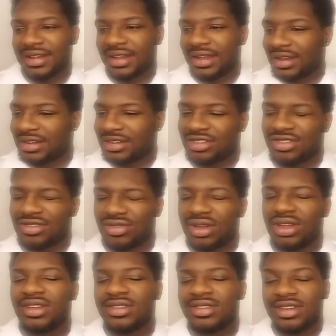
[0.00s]
And
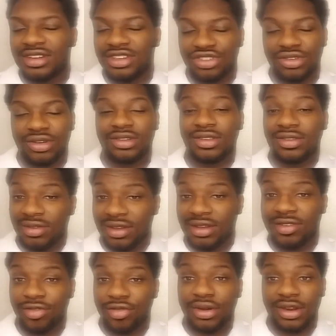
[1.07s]
it's constructive
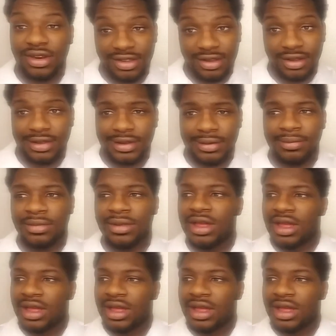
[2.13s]
criticism,